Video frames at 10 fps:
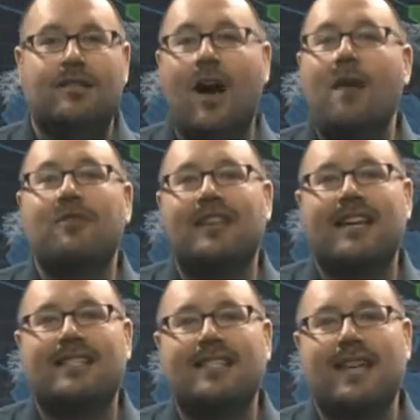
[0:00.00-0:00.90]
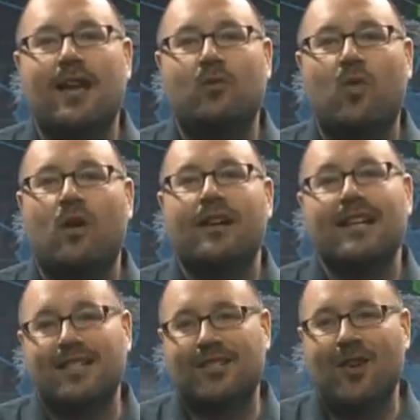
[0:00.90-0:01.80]
Tom Clancy's Endwar
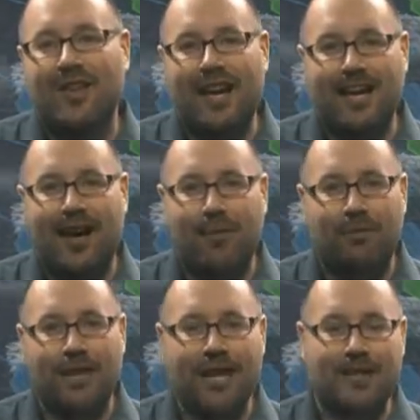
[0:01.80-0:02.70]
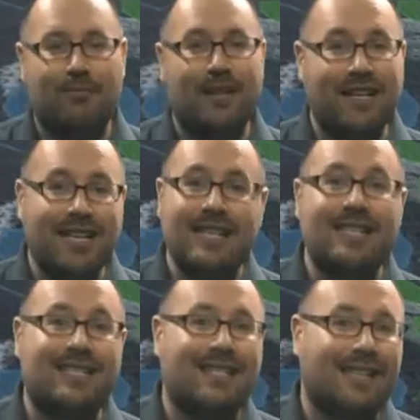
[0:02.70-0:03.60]
isn't all that complex, but it
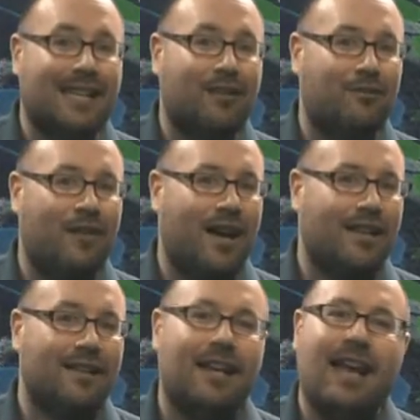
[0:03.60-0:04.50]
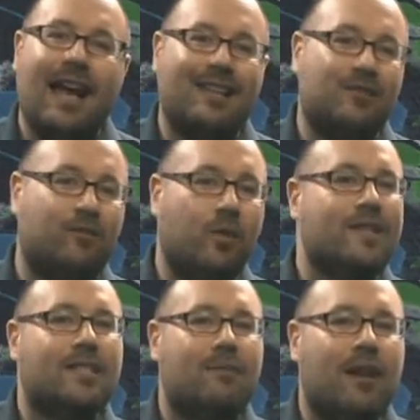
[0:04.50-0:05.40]
is slick and fun, and its
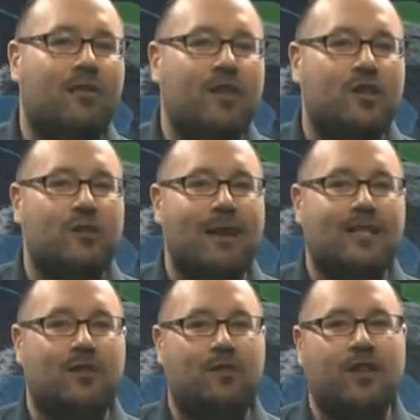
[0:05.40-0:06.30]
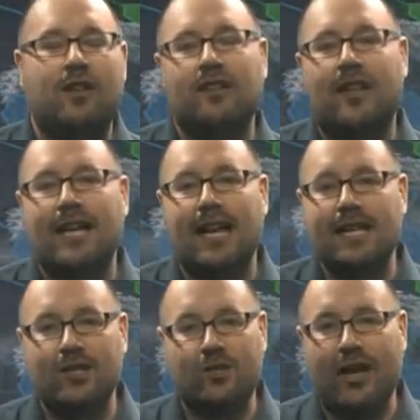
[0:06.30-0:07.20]
voice command feature makes it feel unlike
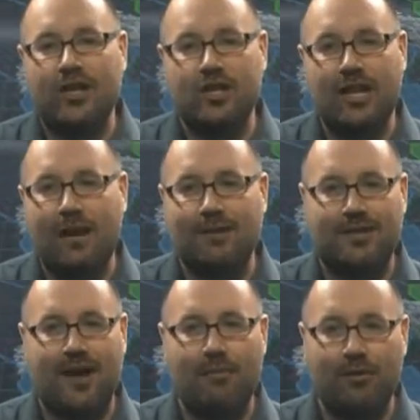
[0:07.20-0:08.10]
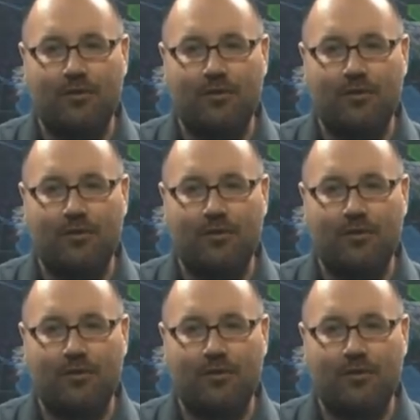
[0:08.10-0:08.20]
any strategy game that's come